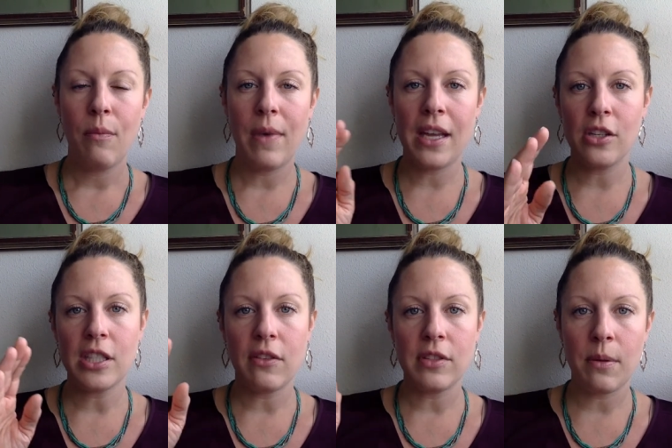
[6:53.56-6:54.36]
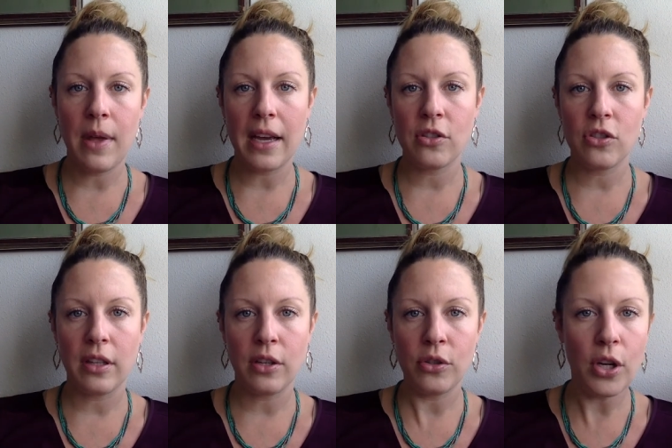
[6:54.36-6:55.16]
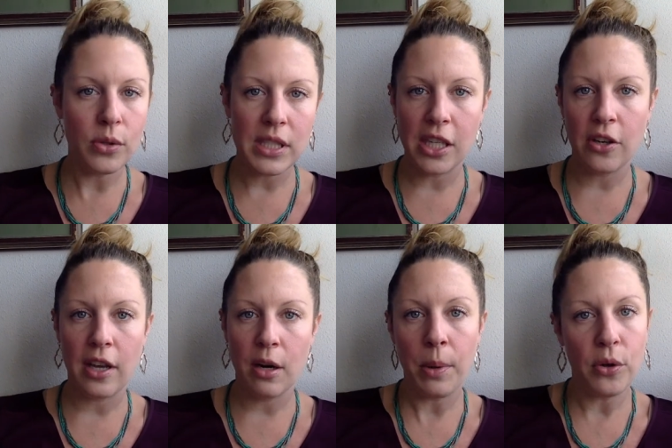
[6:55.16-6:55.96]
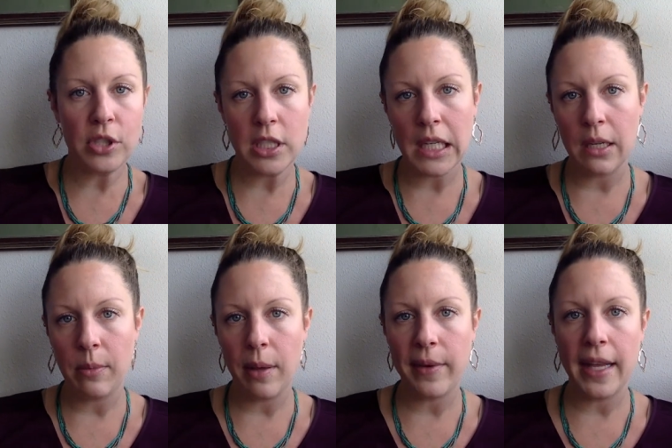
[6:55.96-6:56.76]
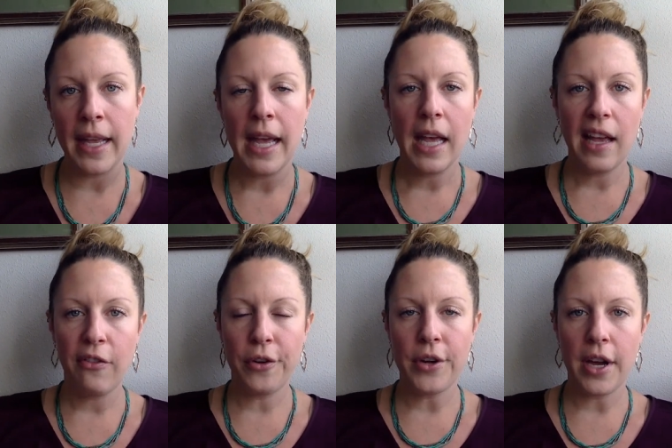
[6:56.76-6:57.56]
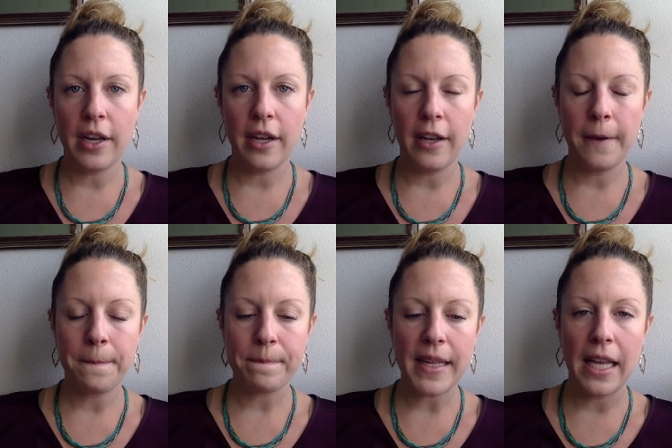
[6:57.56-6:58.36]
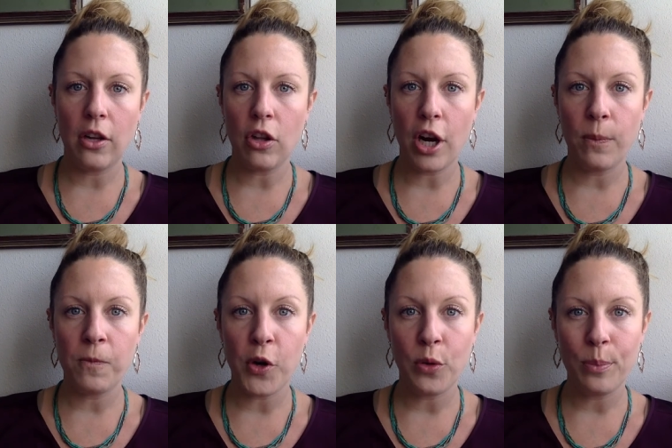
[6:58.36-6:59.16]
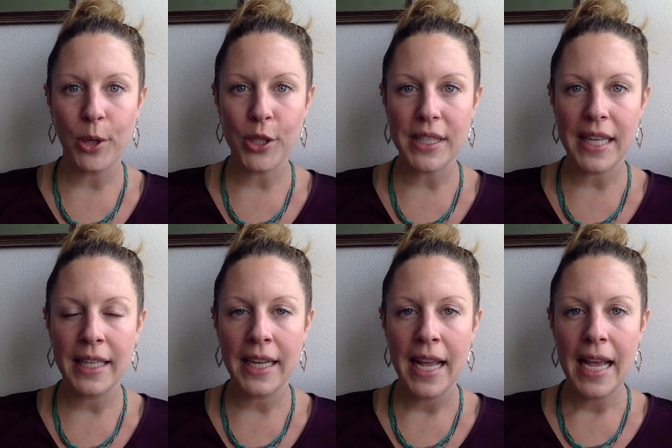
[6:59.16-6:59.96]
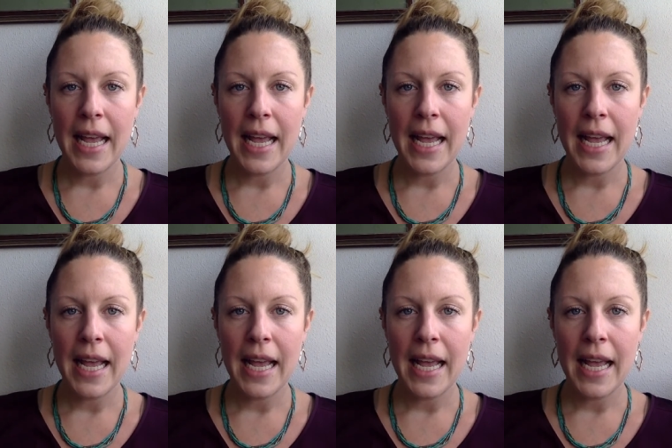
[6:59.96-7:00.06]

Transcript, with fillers: make yourself some extra little notes here there post it maybe if you're not a an alarm phone person